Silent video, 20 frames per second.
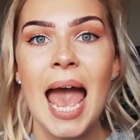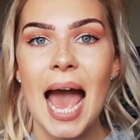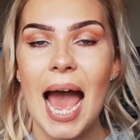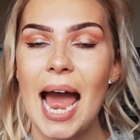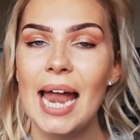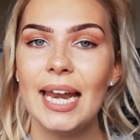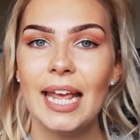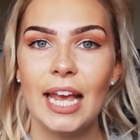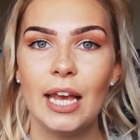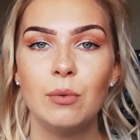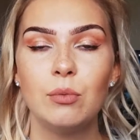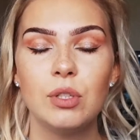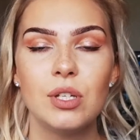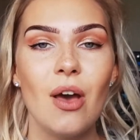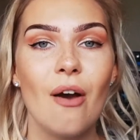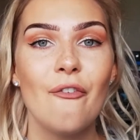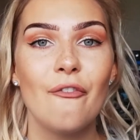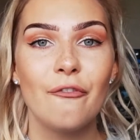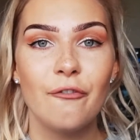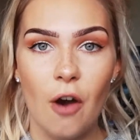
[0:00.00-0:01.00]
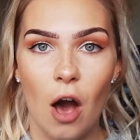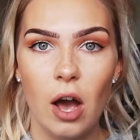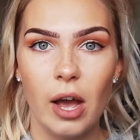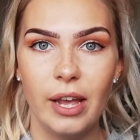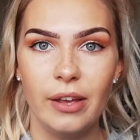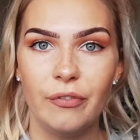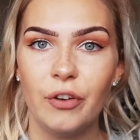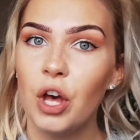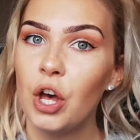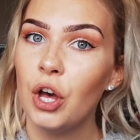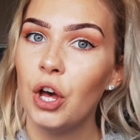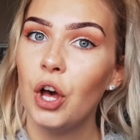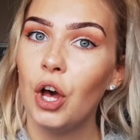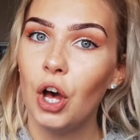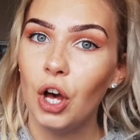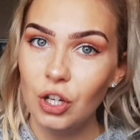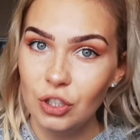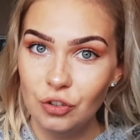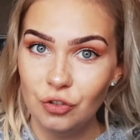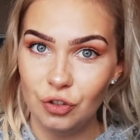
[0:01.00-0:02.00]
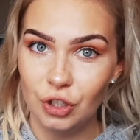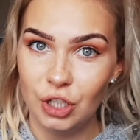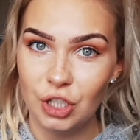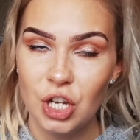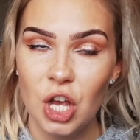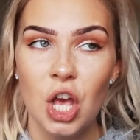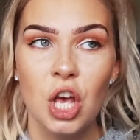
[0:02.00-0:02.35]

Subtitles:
and it was £500.